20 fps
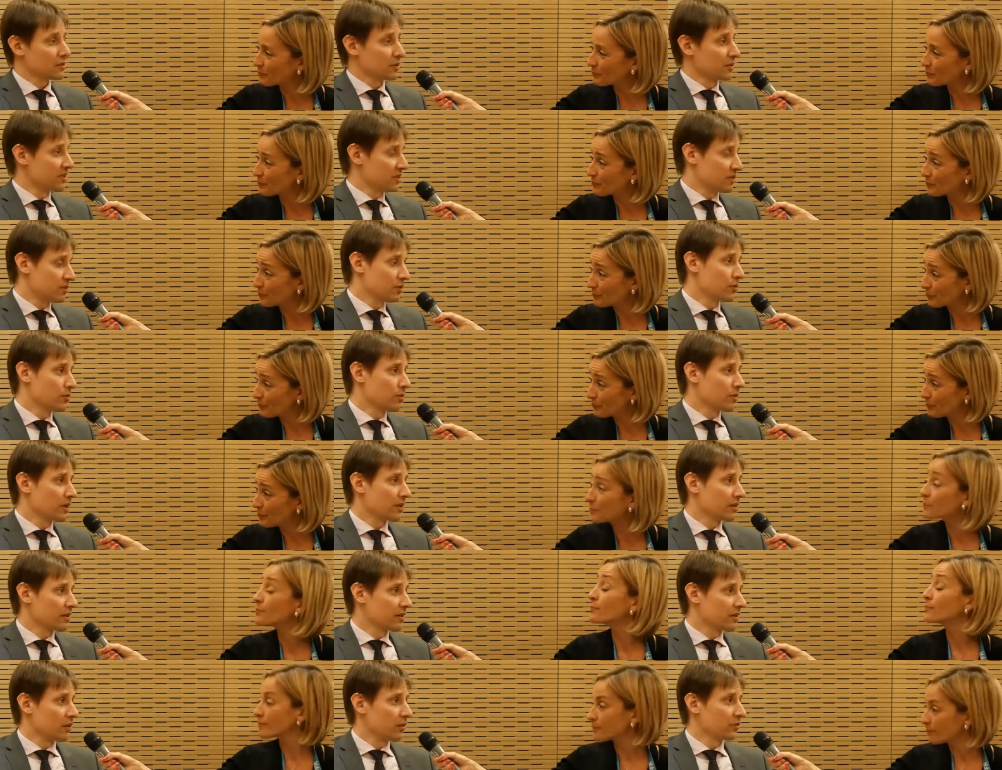Speaker 1: 22, we're
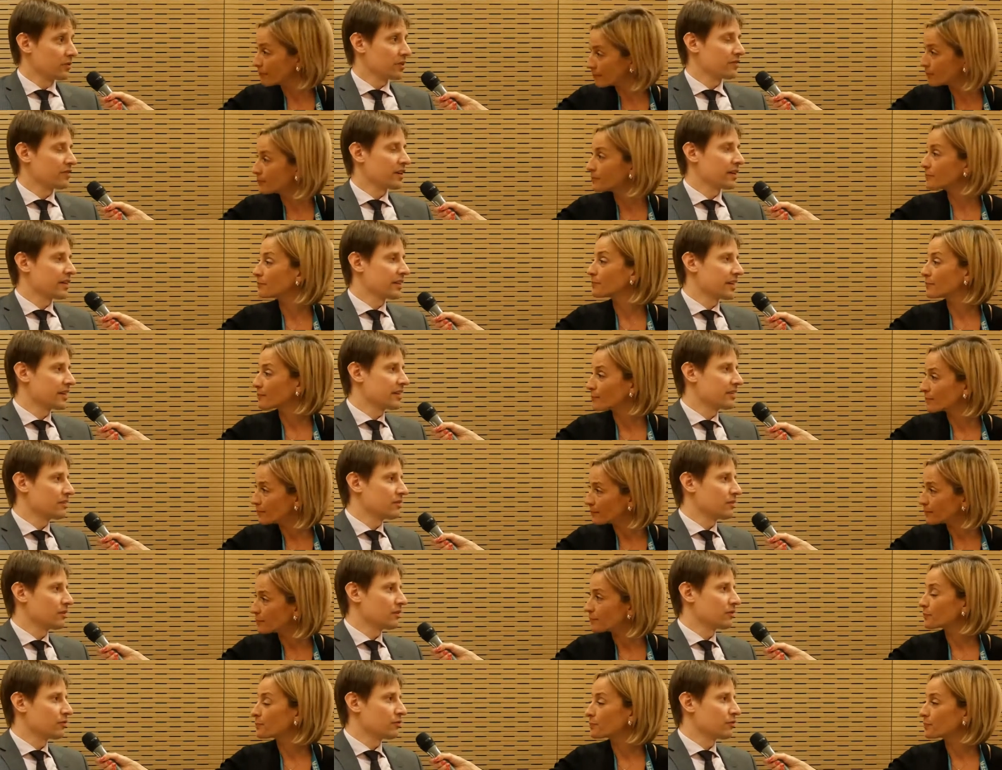going to hold IFFA again
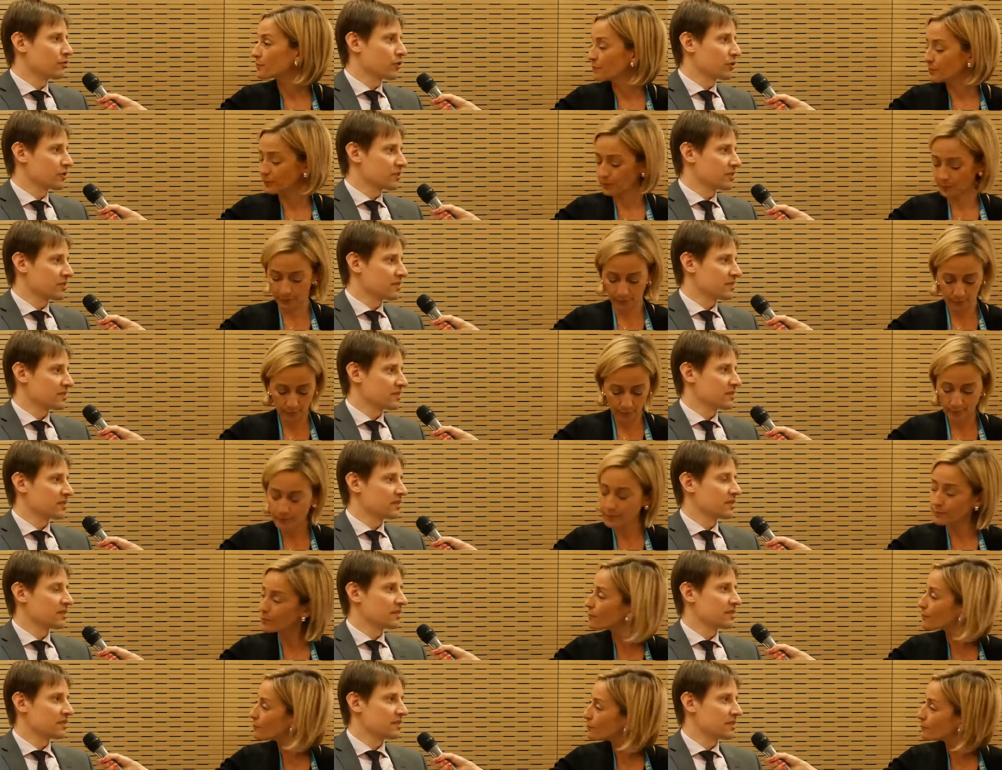on 14th to
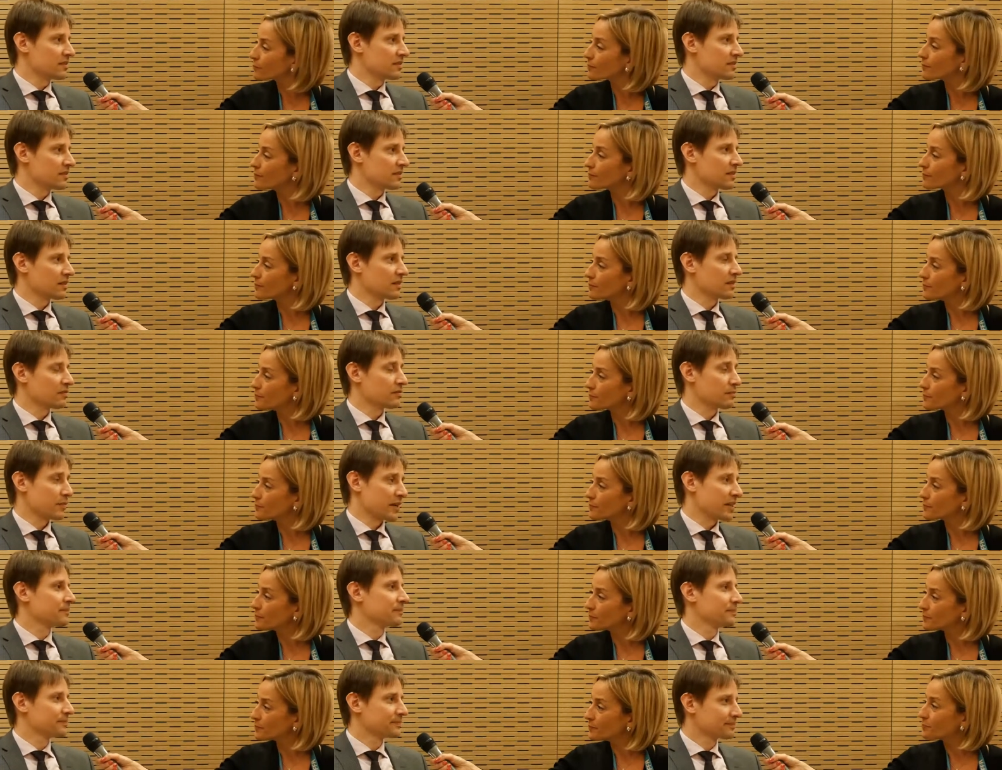19th of
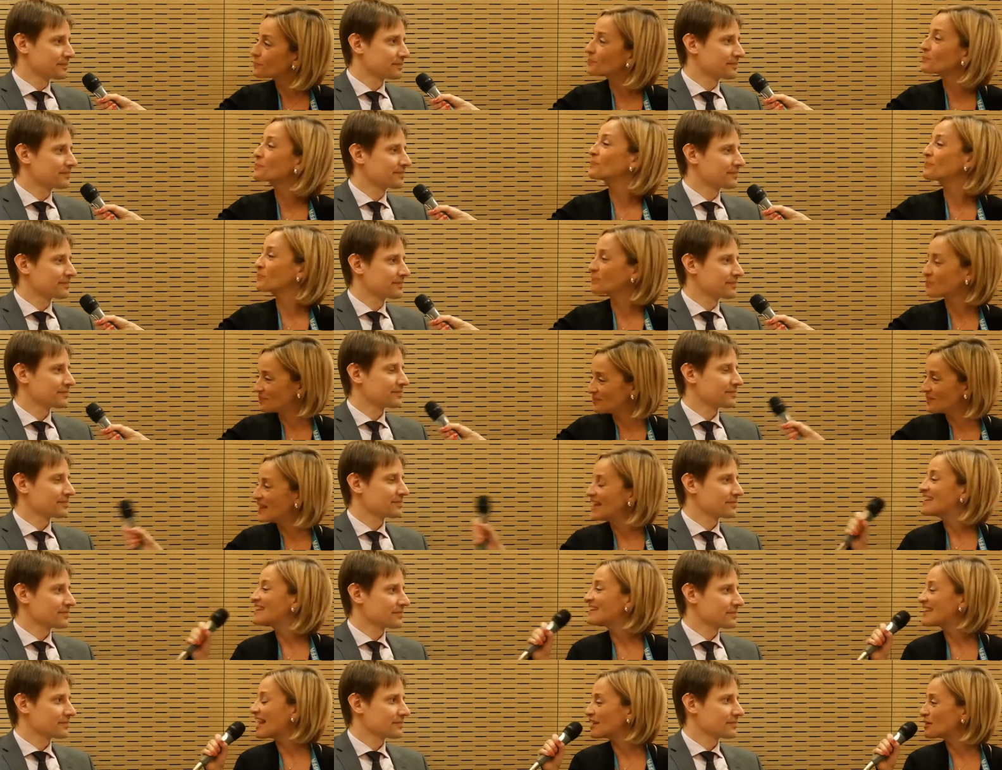May.
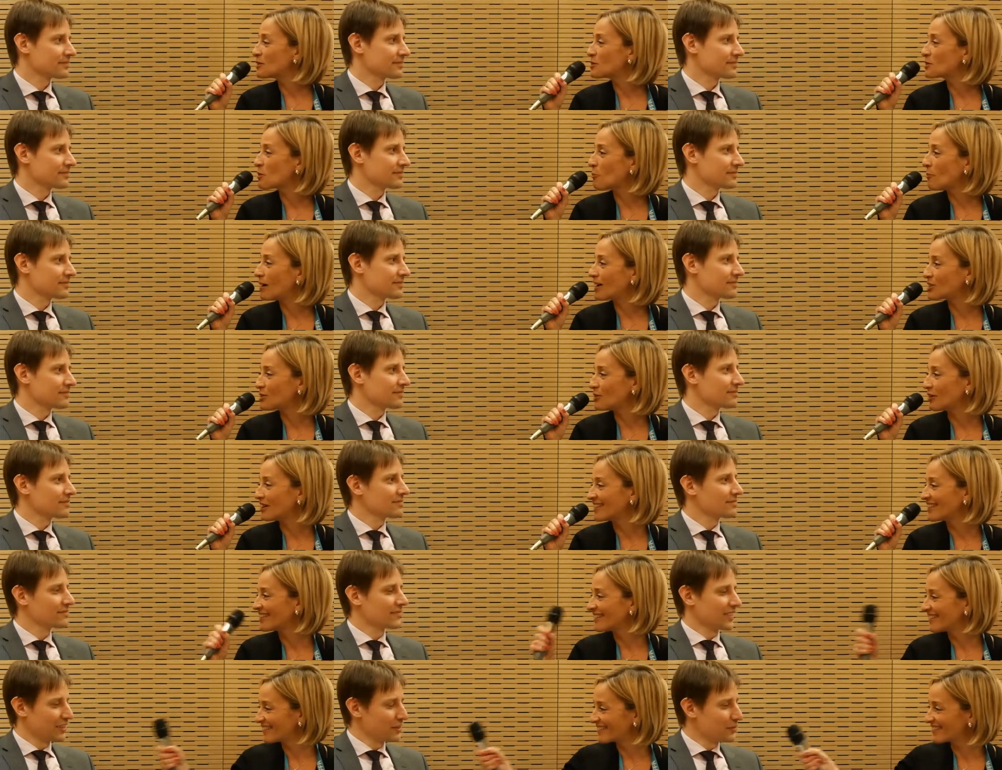
Speaker 2: Thank you so much,
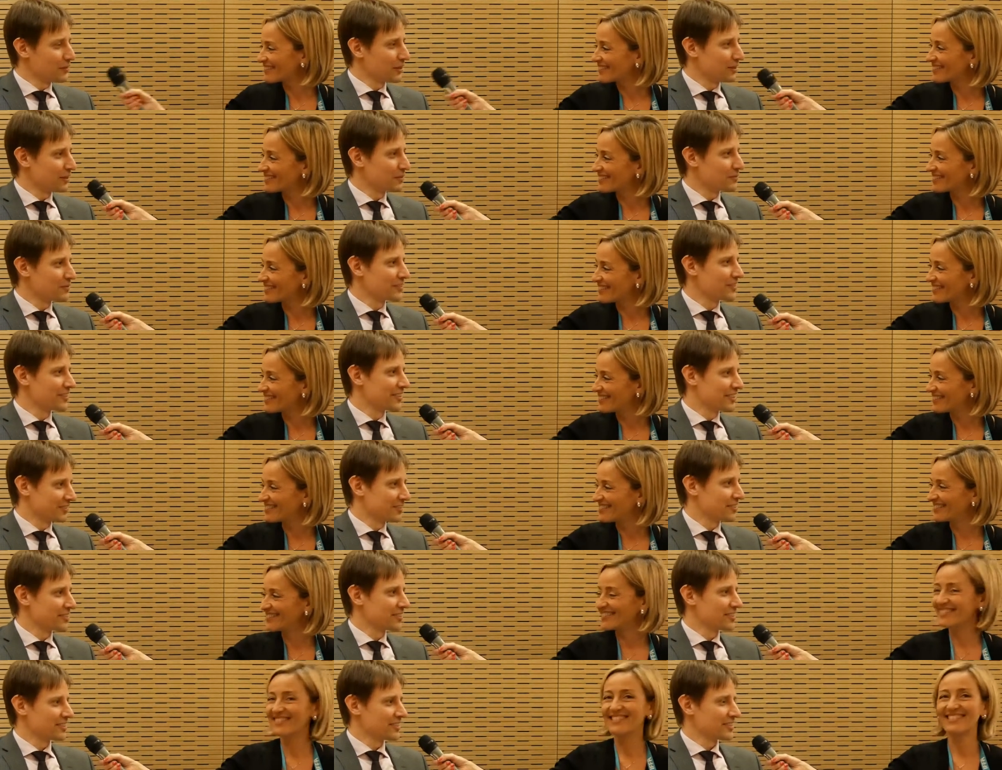Johan.
Speaker 1: You're welcome, Sonia.
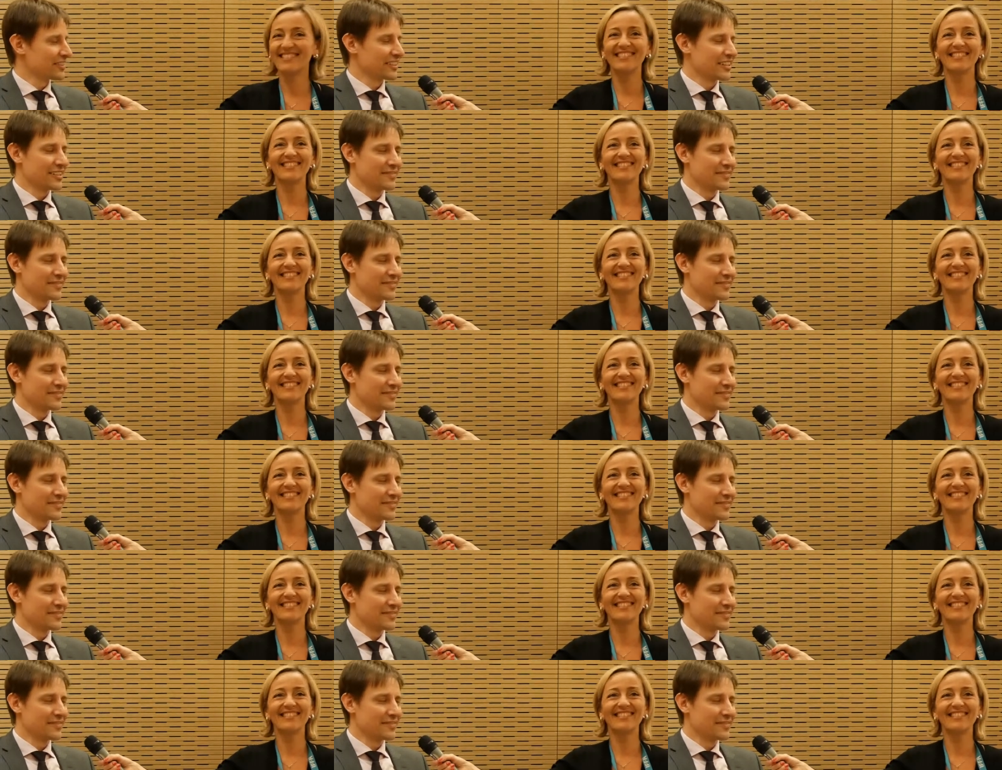Good to see you